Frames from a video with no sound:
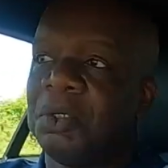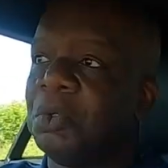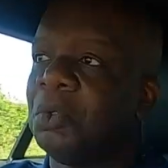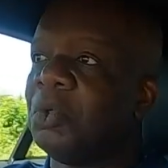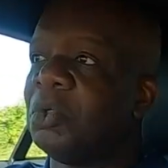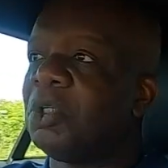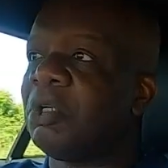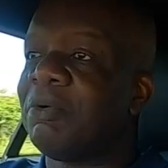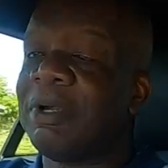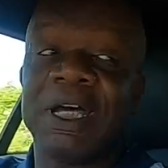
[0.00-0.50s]

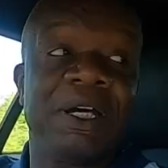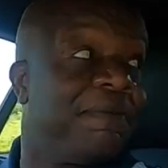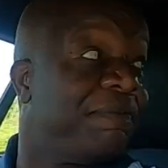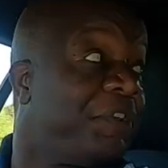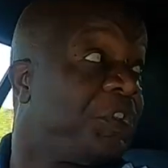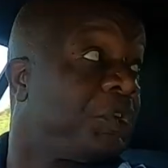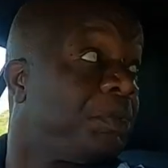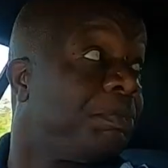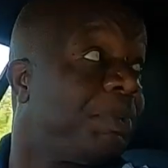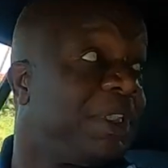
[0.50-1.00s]
All around
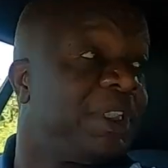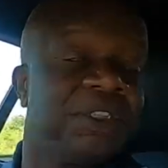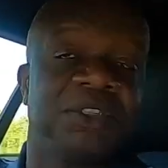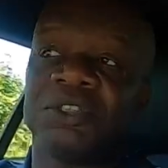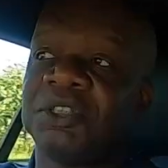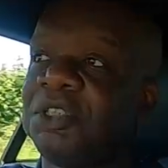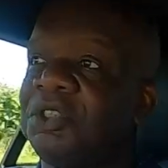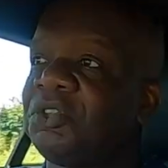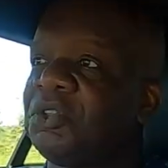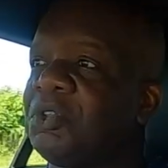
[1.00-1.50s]

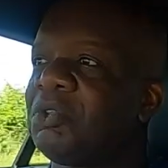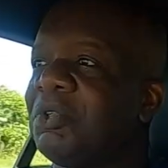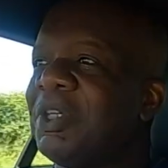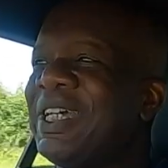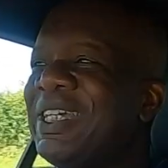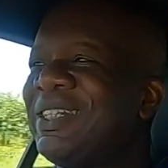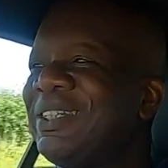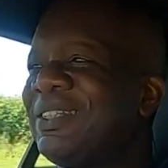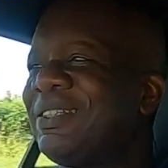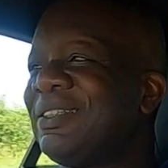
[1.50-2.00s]
visibility is
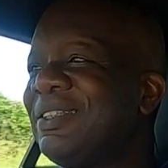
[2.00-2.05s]
great.